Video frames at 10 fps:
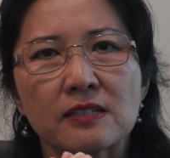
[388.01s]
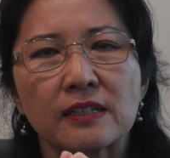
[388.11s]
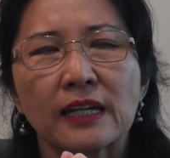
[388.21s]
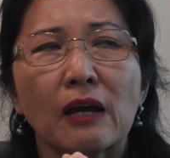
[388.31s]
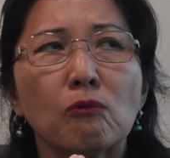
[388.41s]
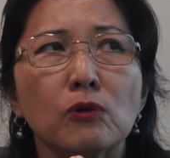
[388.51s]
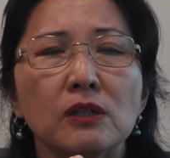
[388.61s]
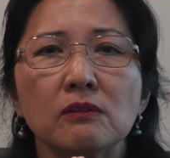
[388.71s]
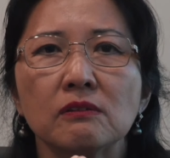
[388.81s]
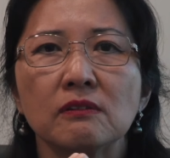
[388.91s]
and I
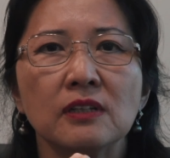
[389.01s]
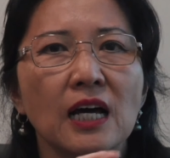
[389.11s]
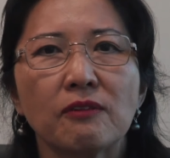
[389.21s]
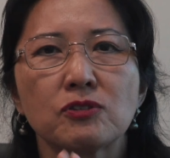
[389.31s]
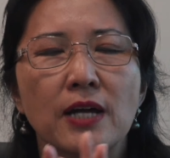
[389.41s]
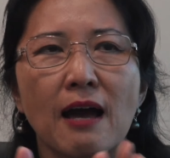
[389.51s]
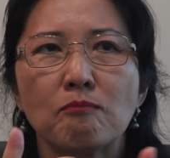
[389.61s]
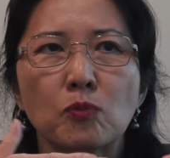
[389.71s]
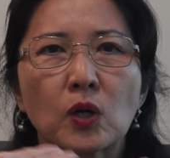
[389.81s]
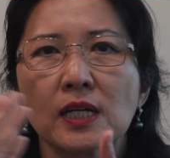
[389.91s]
would love to
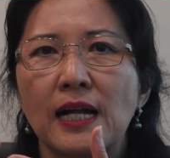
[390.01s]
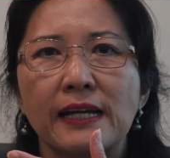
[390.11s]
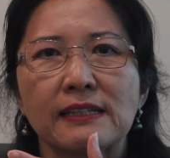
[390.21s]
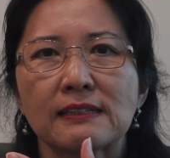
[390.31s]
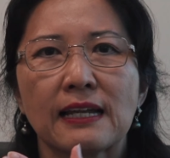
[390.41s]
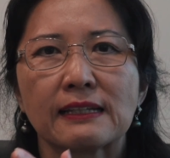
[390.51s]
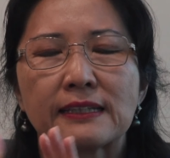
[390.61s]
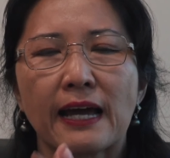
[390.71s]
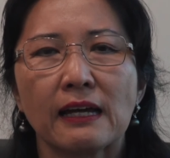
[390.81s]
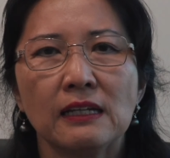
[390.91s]
have more clients like
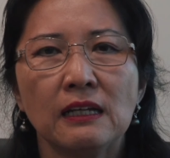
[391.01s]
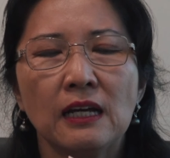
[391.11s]
that.